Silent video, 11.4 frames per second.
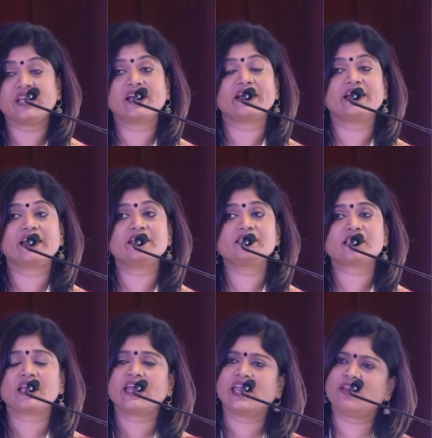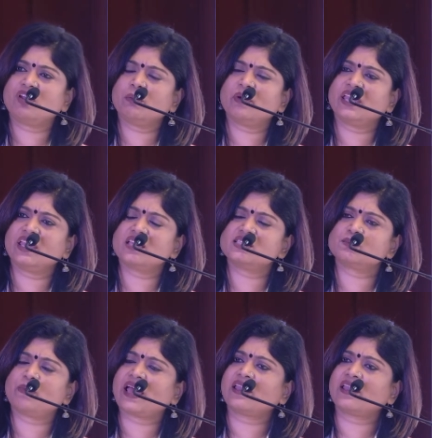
guidelines? Everybody is